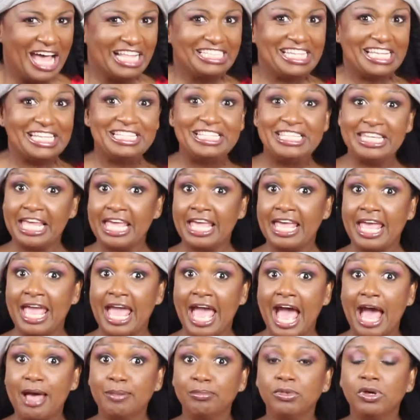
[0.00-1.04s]
Today
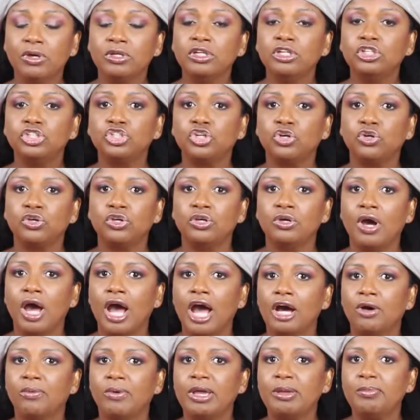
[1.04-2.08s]
I'm going to show you
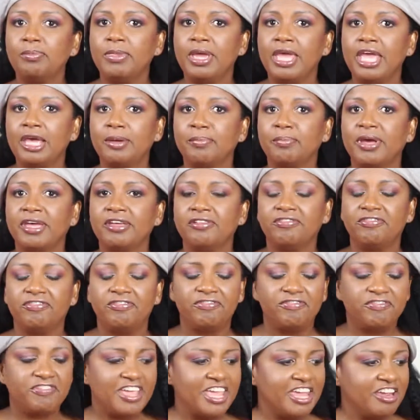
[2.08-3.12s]
how I make my
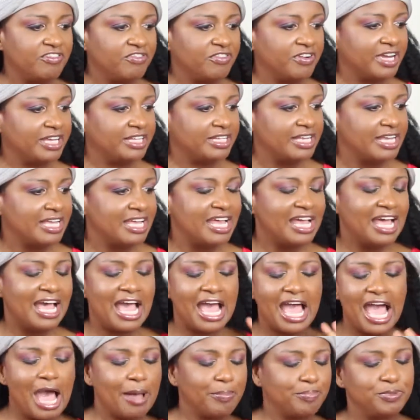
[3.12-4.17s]
favorite,
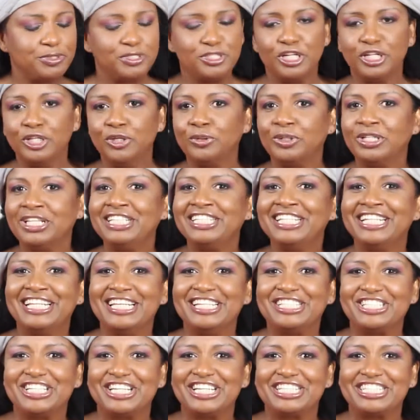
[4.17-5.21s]
absolutely
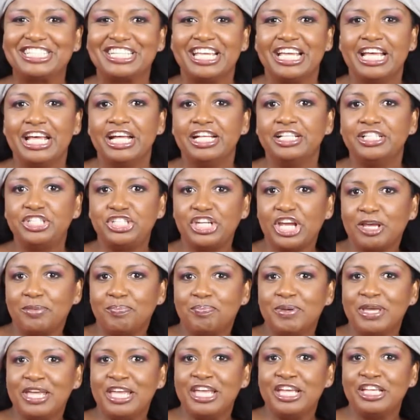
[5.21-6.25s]
delicious
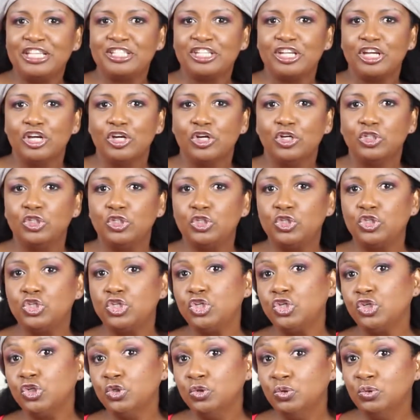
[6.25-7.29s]
chickpeas
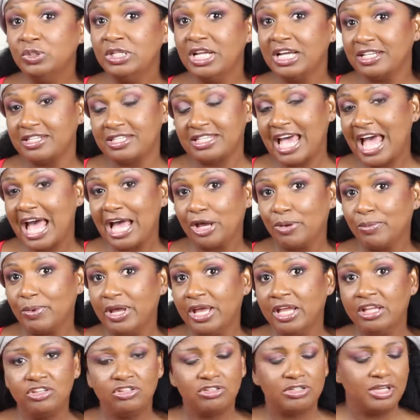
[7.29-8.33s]
tuna
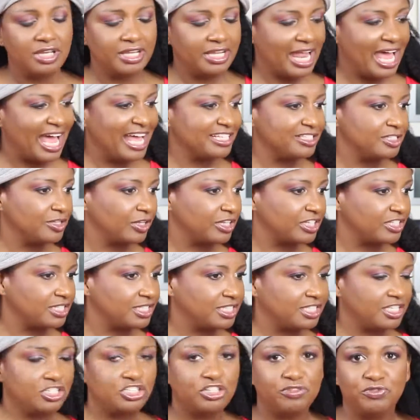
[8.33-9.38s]
sandwich. It has not a
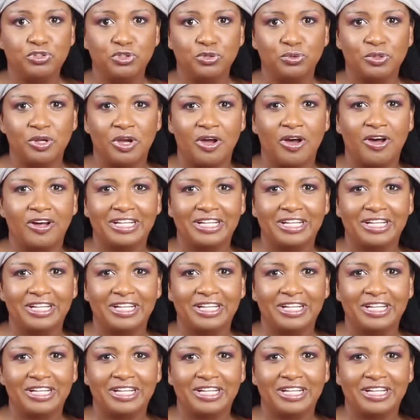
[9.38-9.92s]
stitch of tuna